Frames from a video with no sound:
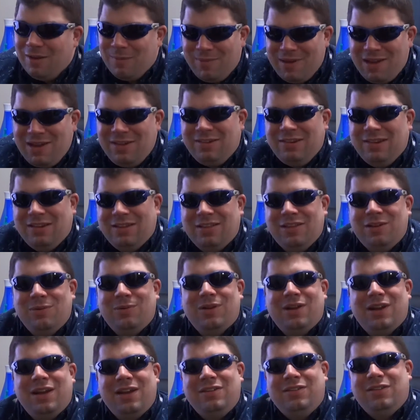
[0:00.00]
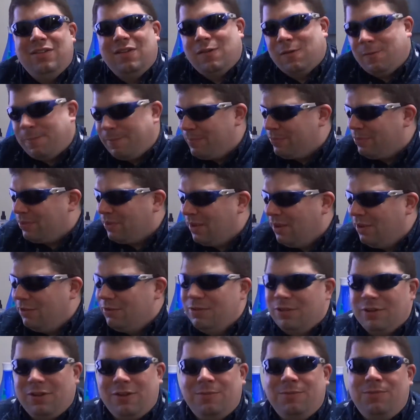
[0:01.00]
Basically what I do
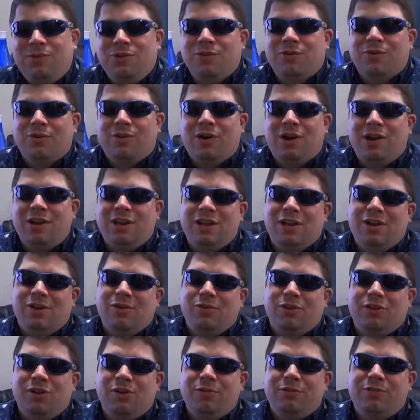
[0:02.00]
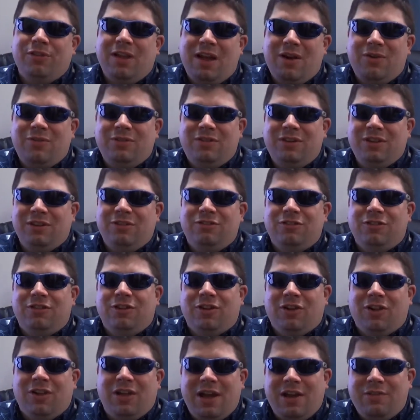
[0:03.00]
is the computer audio goes out
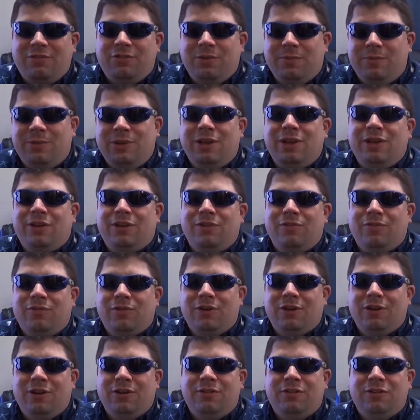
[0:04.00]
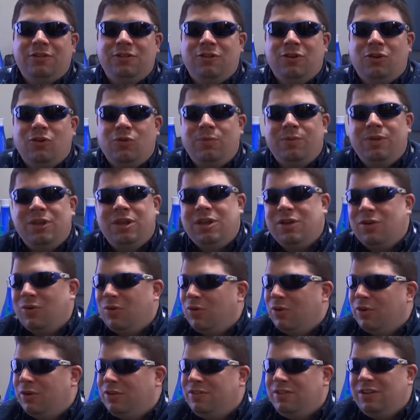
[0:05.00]
digital after being converted to Dolby
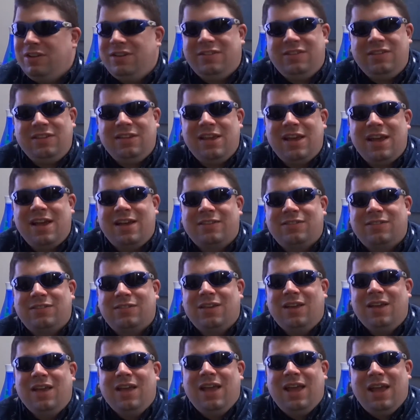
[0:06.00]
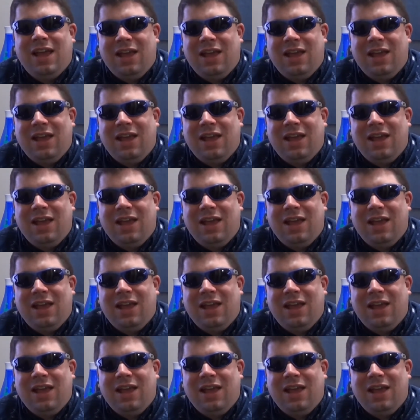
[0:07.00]
or DTS,